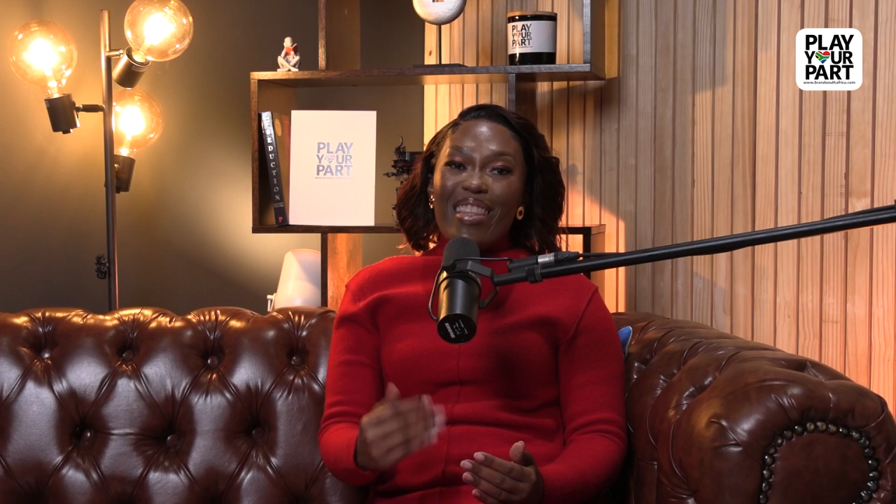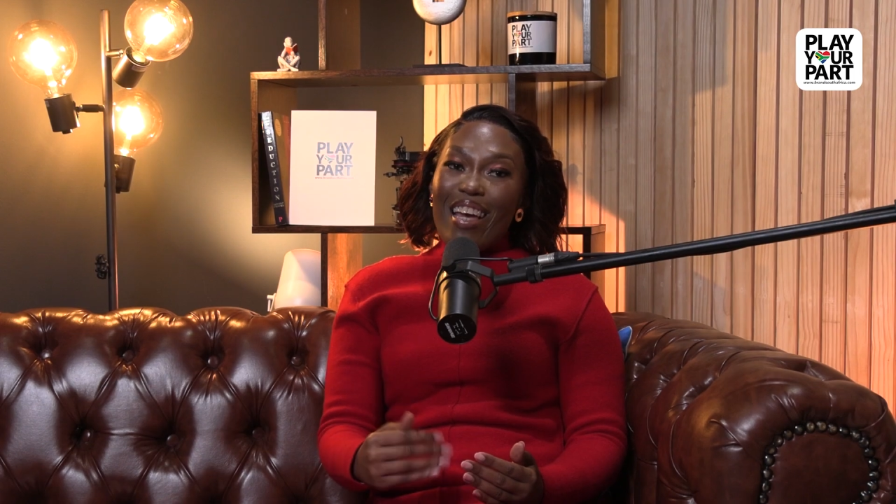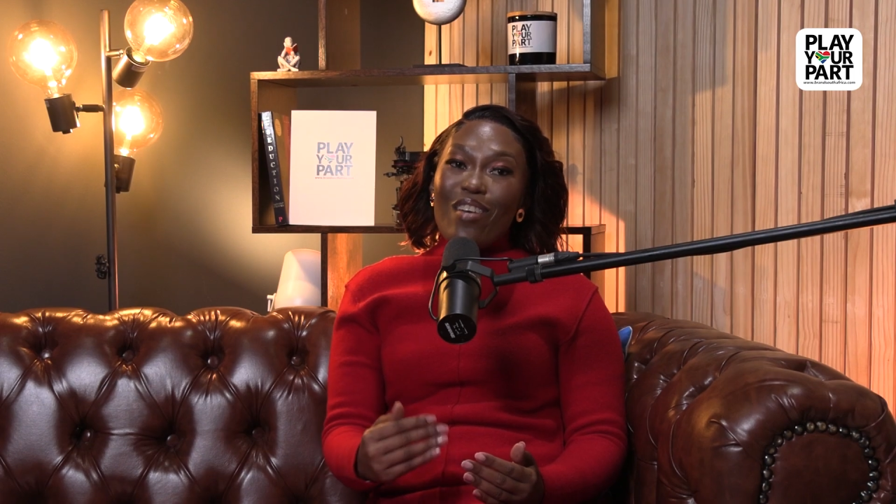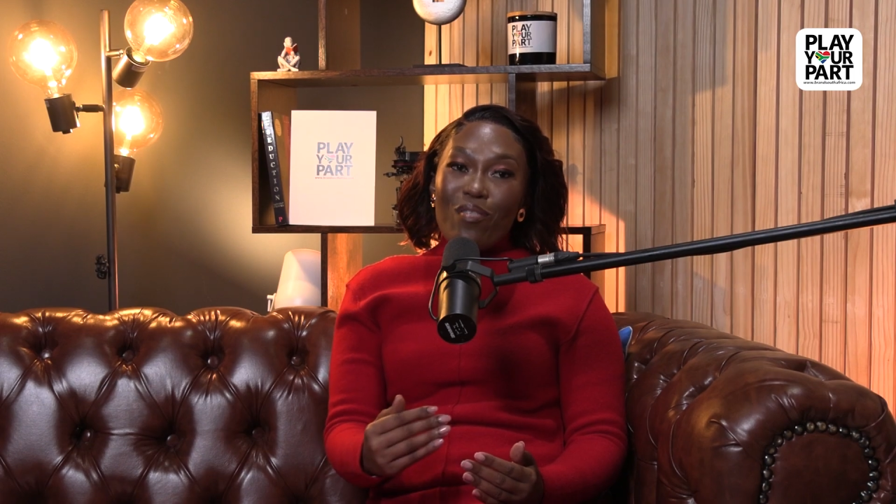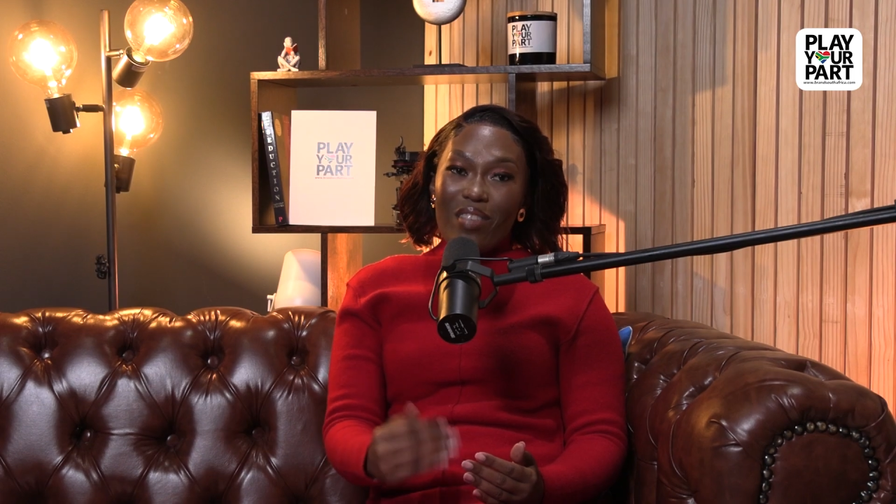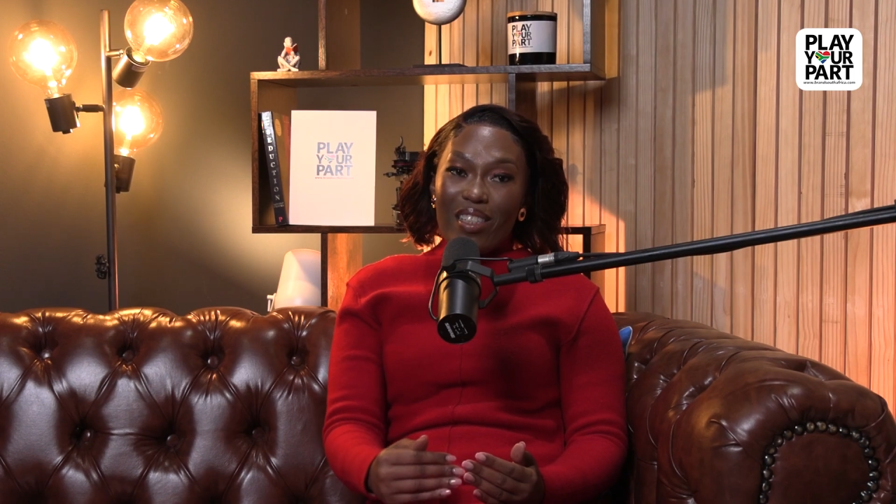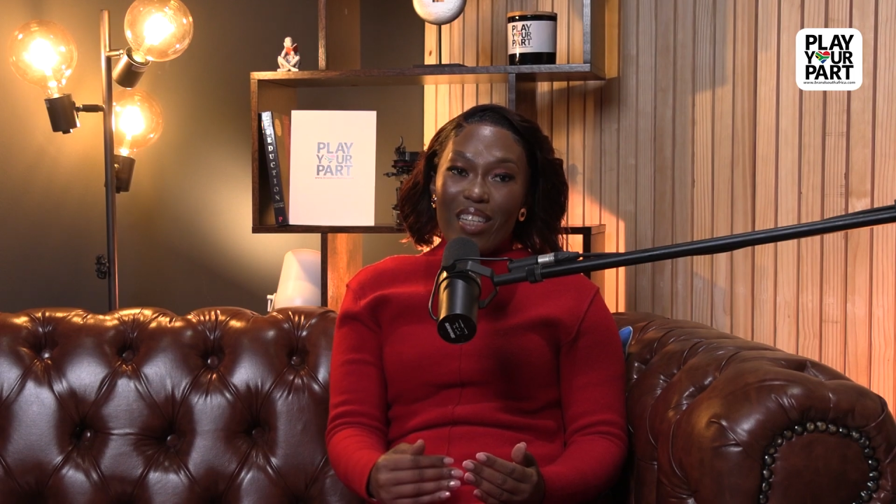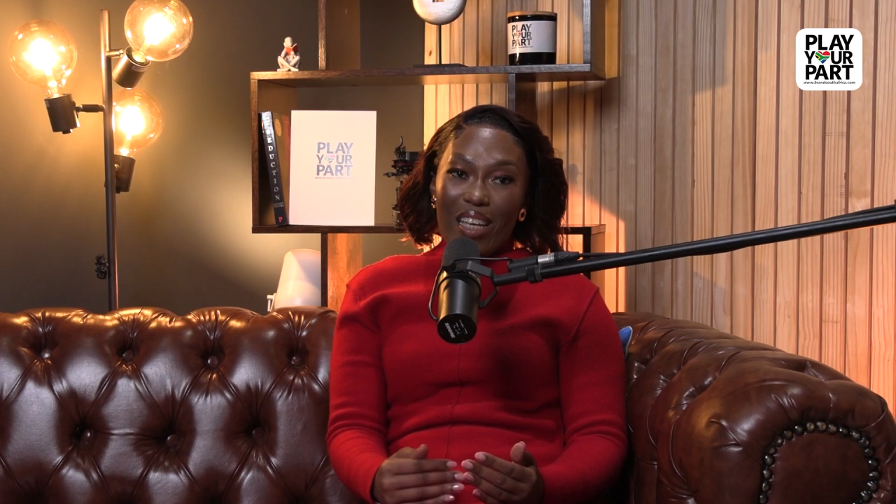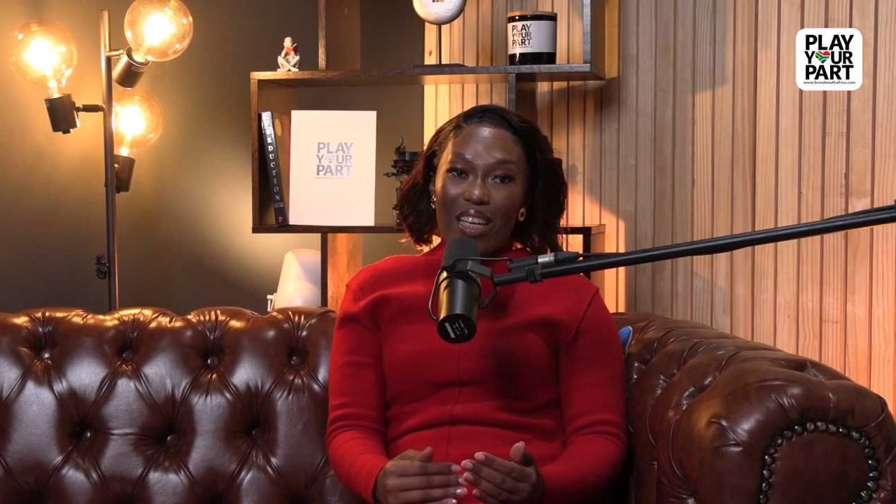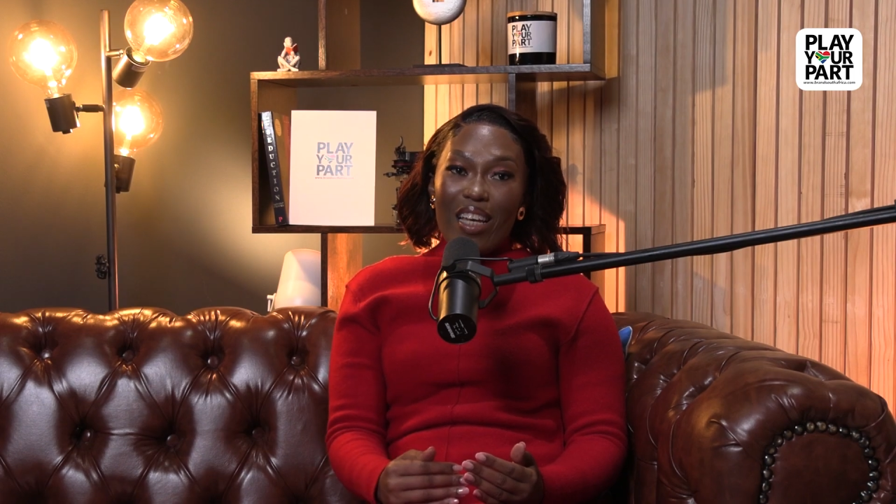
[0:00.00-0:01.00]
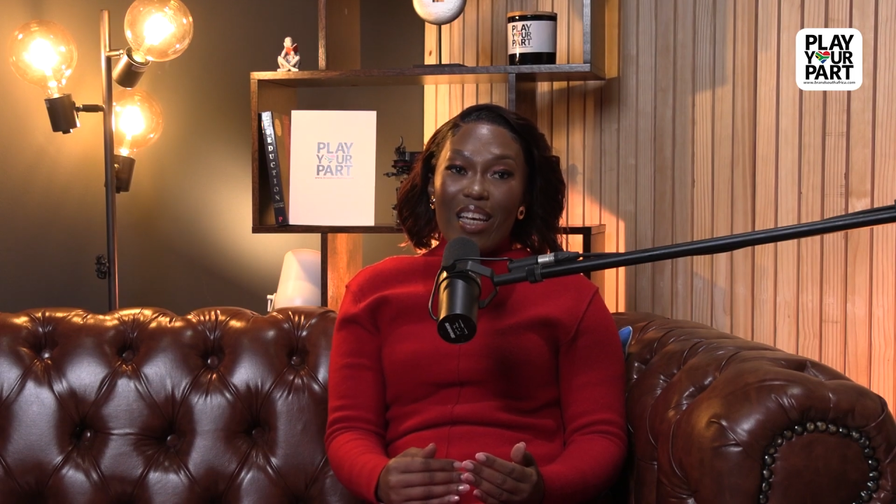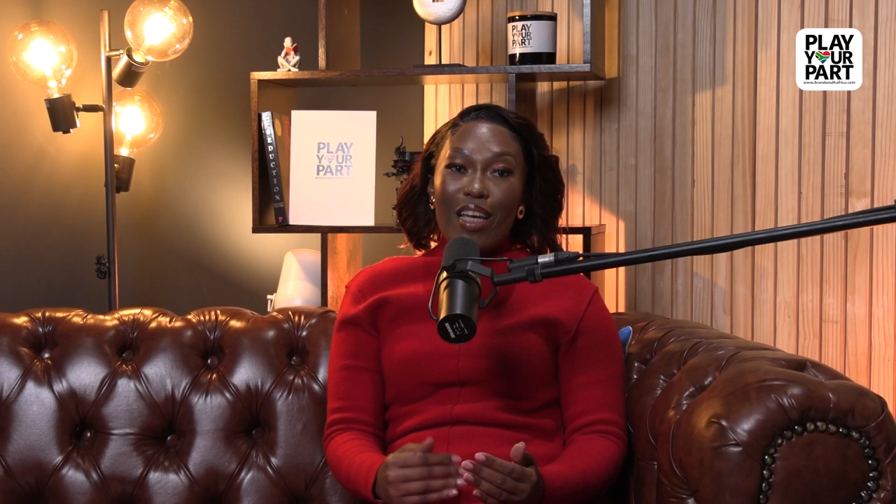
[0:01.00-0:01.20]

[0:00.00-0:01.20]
at the end of the day,